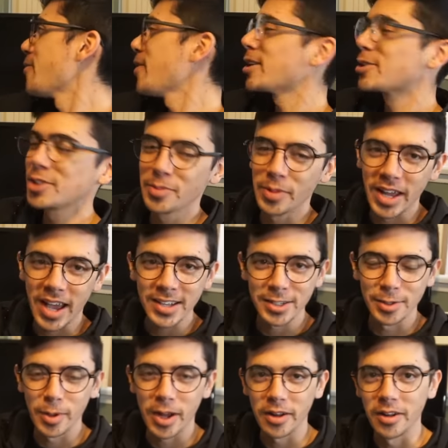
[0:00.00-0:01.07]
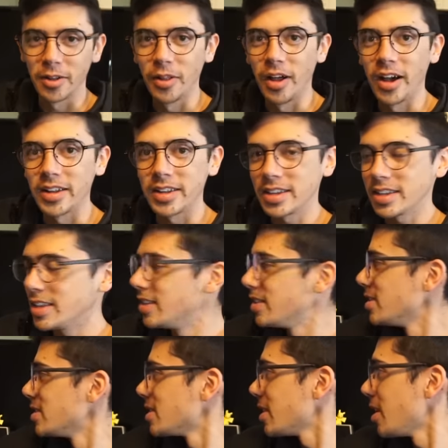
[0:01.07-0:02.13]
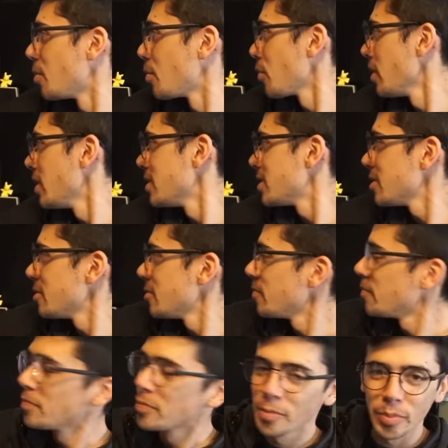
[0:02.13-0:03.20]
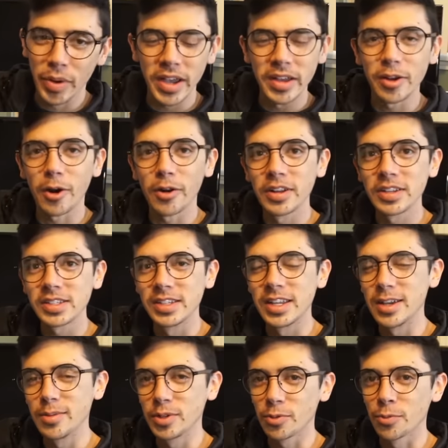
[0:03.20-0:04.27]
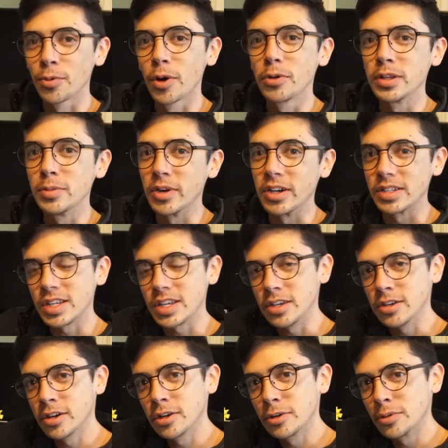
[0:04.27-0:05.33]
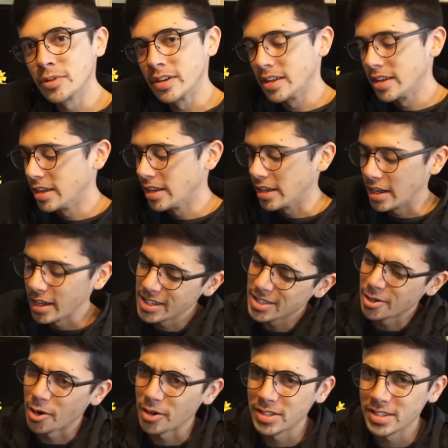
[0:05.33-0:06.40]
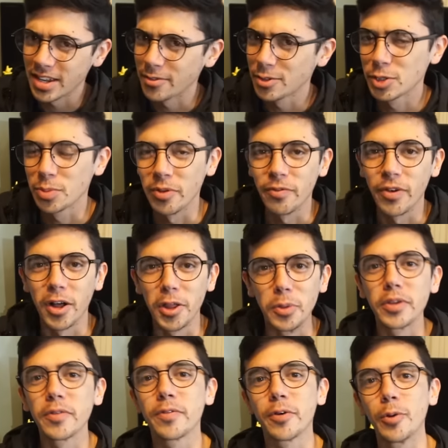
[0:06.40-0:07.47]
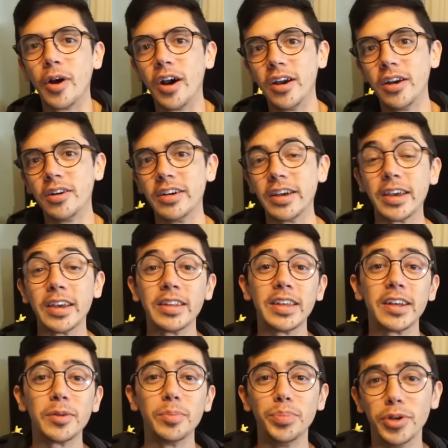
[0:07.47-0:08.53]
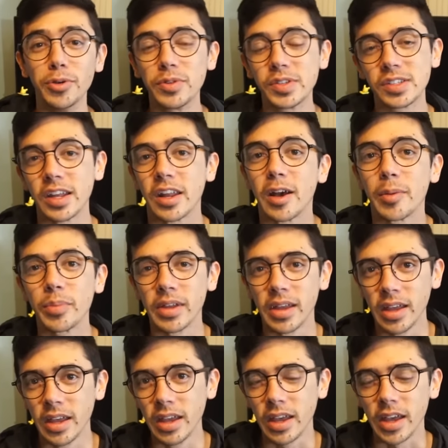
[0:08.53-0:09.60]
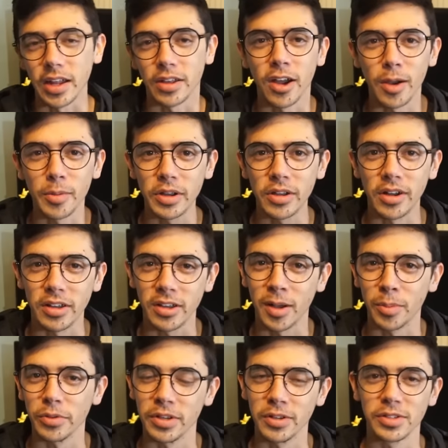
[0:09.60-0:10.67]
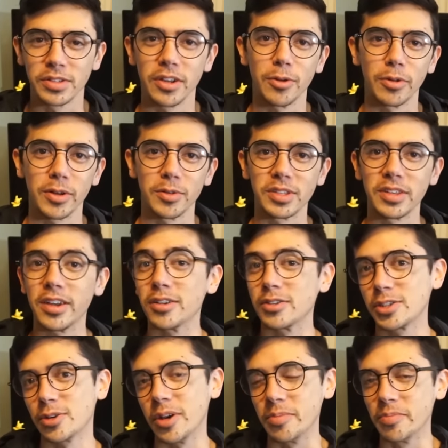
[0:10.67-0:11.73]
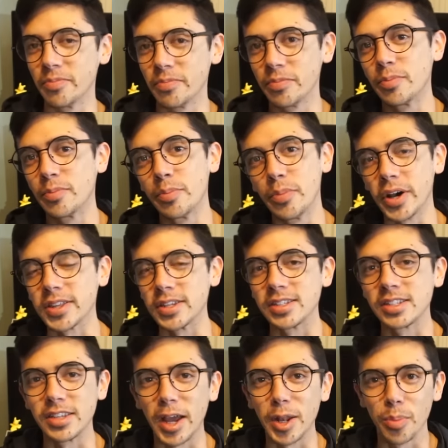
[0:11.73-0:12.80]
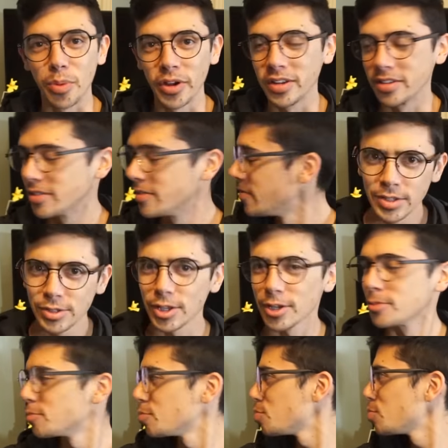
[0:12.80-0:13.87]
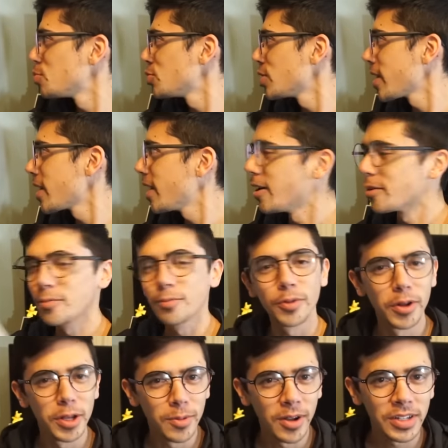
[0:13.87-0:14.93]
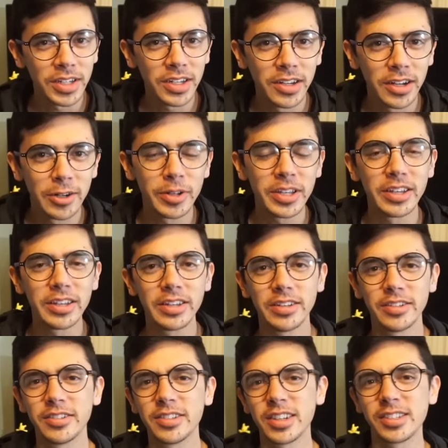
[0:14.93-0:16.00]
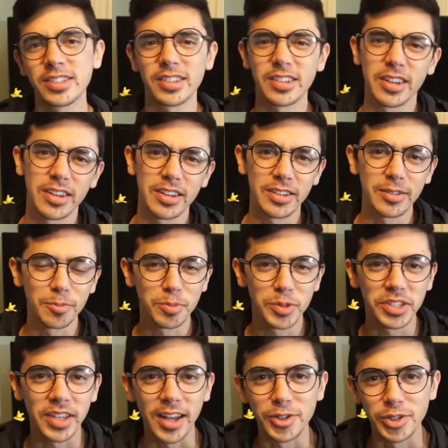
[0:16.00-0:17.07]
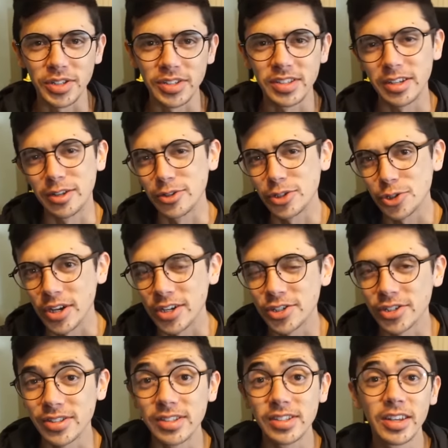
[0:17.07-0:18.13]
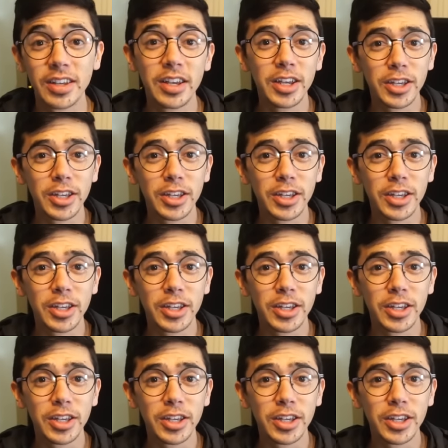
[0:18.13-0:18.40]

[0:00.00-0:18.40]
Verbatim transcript: I've actually been asked about it a lot, is a print by an artist named Rody Montijo. Uh, he's an artist that I've just been following for a while, and he had a booth set up at Comic Con a couple years ago when I was there, so I bought this signed print. So check it out. Rody Montillo, he does uh, sketches, illustrations.